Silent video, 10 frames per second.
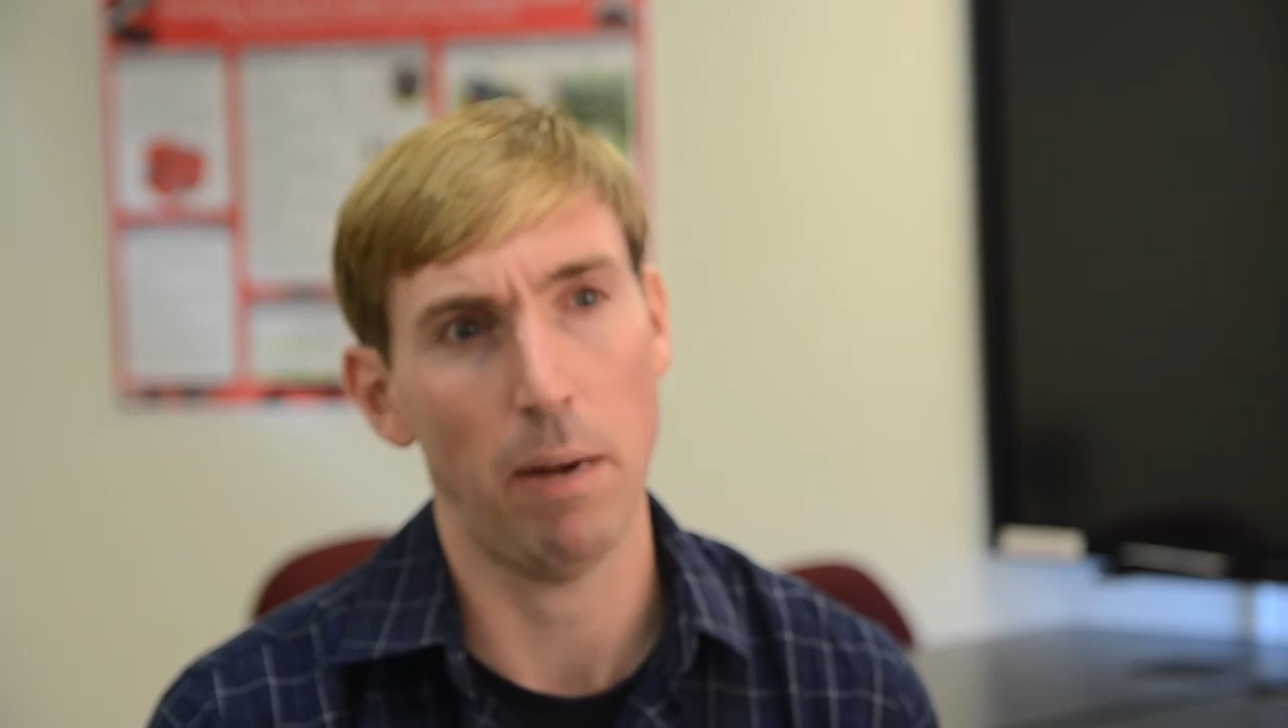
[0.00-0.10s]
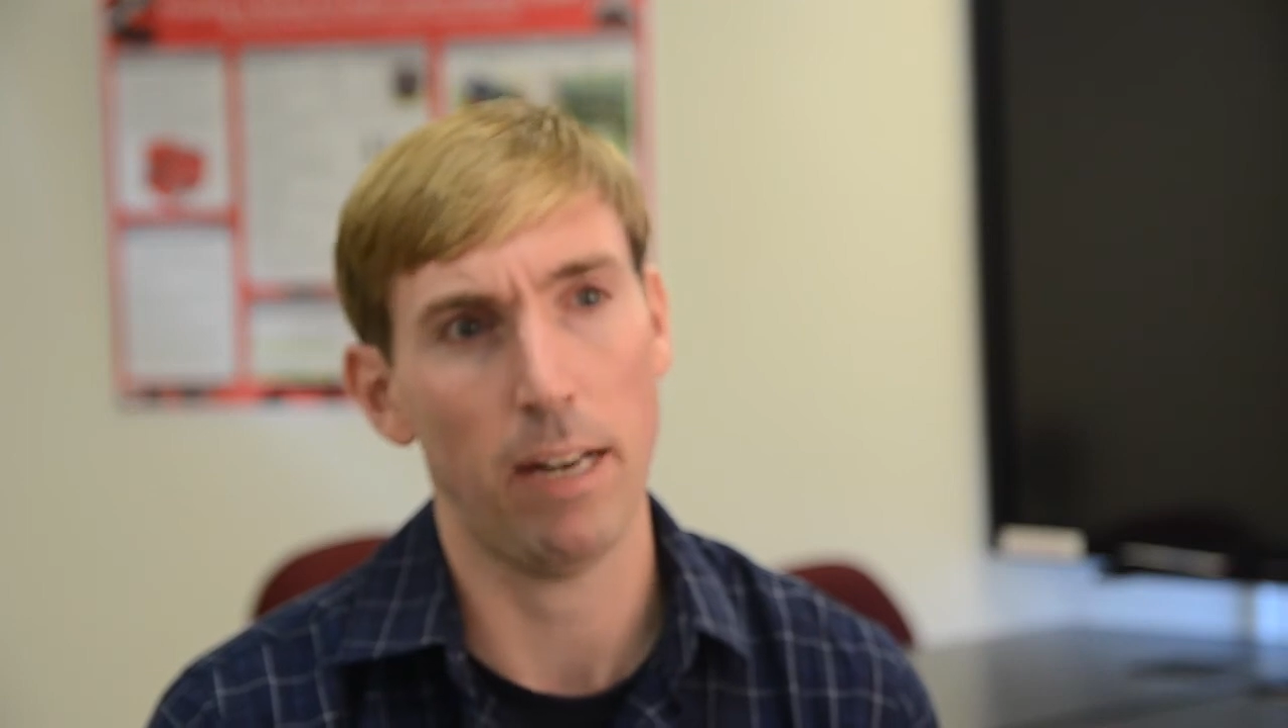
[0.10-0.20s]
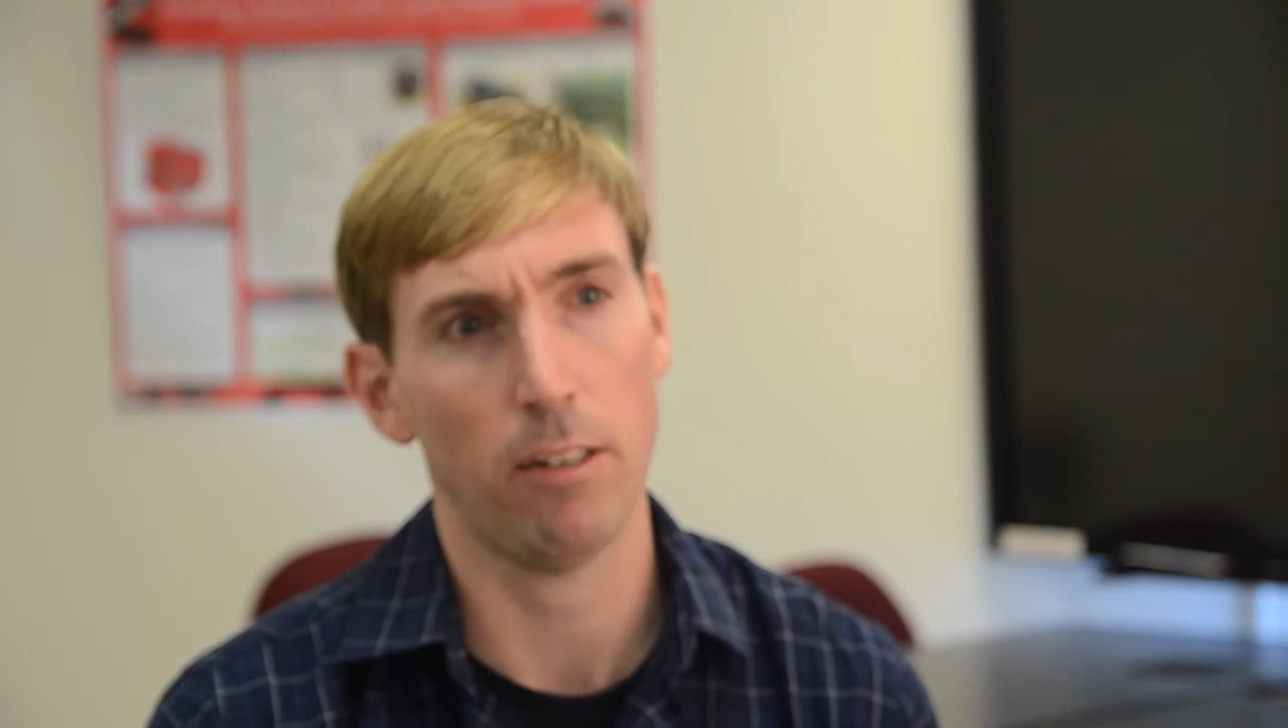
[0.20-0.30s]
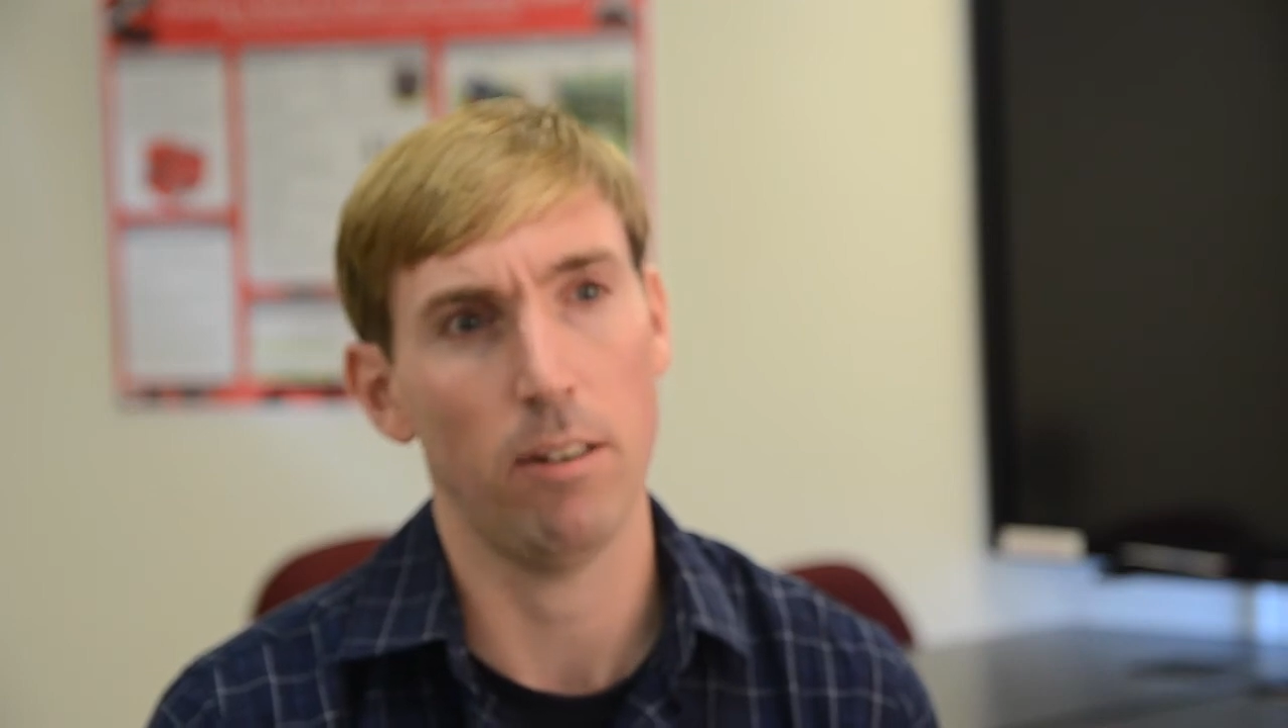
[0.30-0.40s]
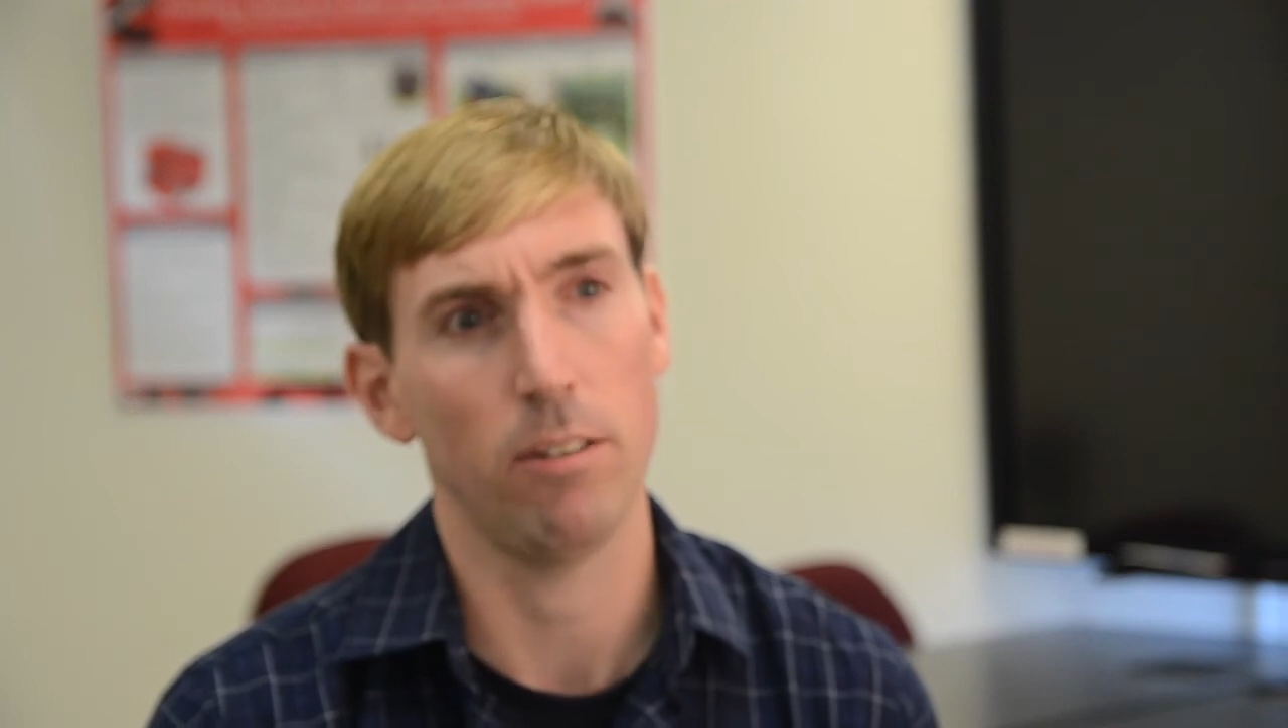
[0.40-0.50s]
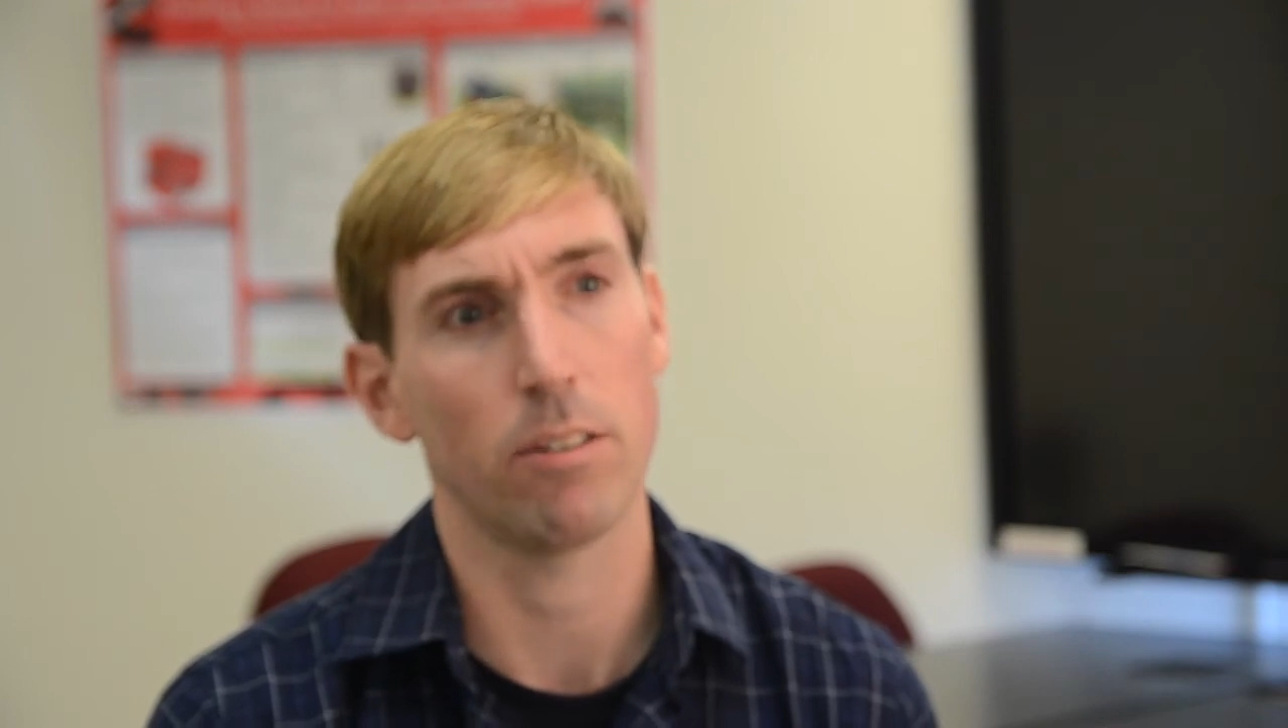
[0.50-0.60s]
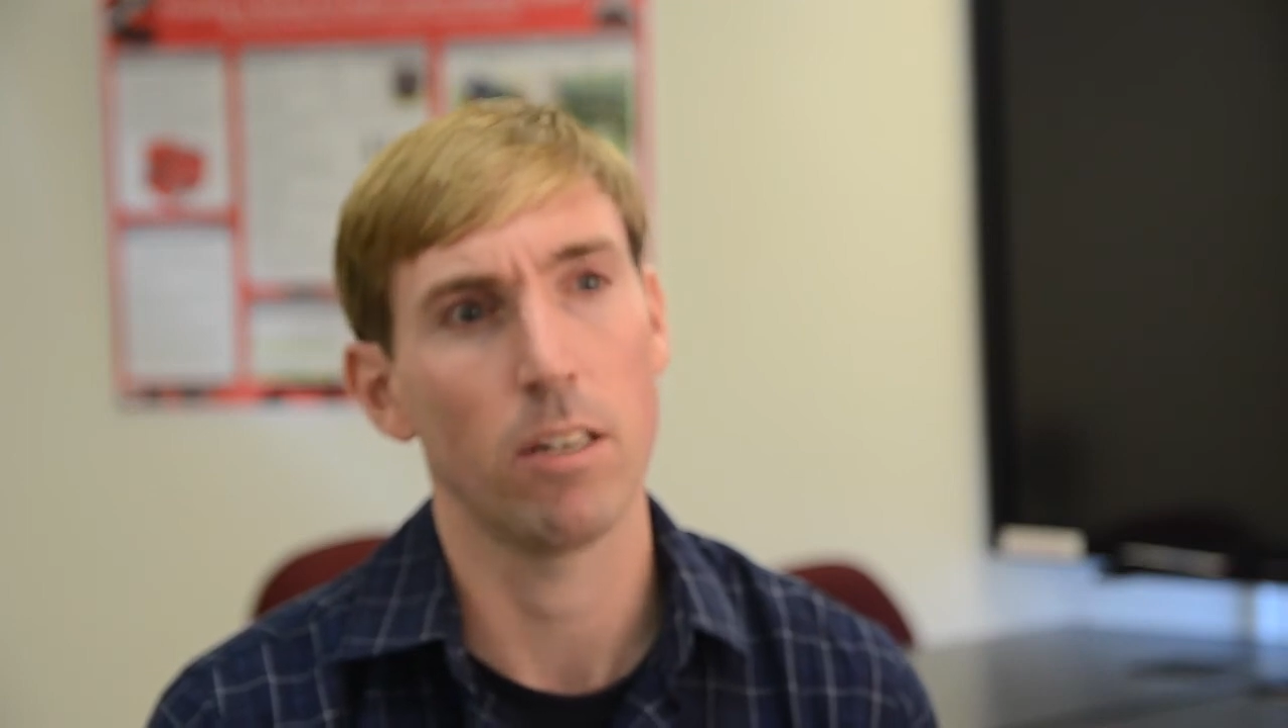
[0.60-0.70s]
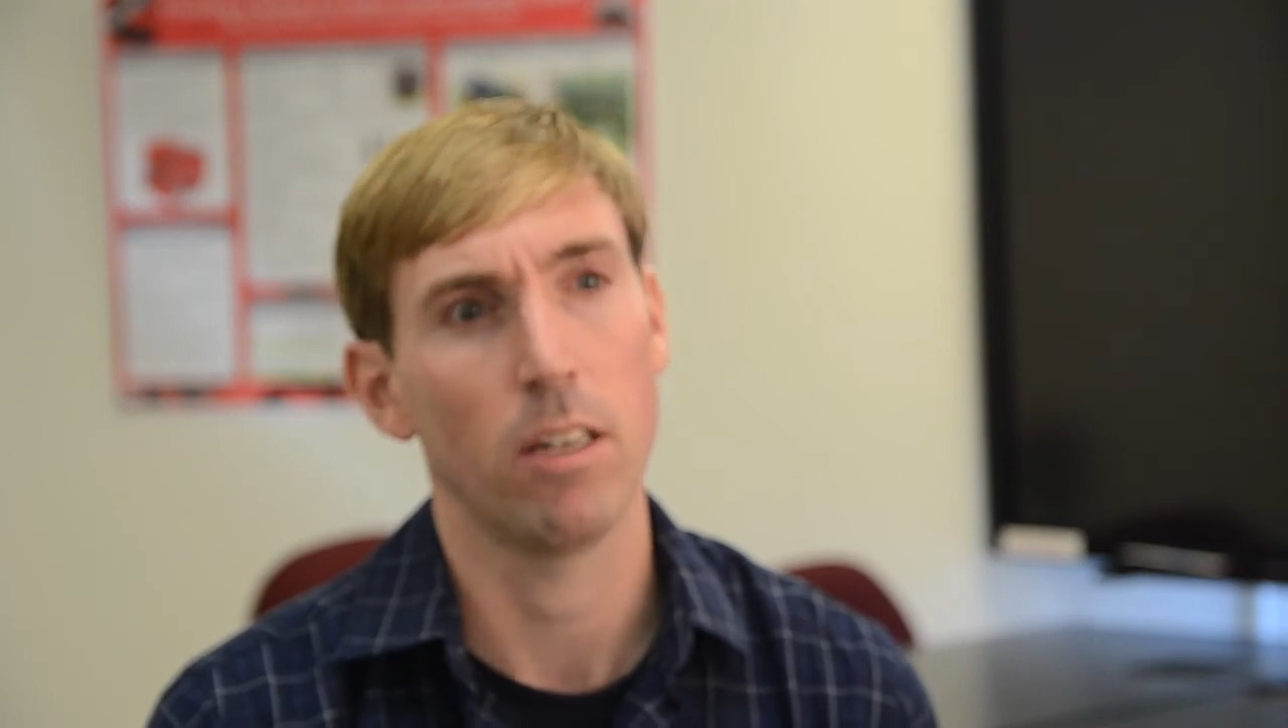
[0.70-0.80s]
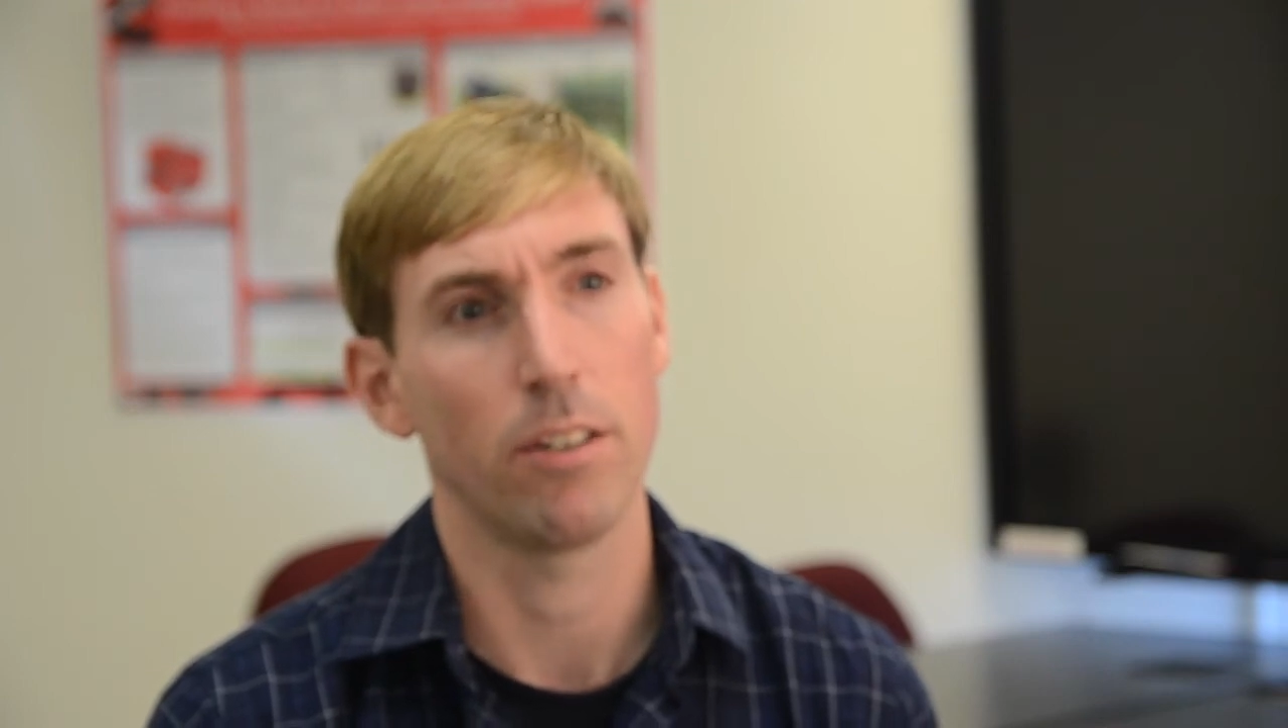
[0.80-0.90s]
backgrounds,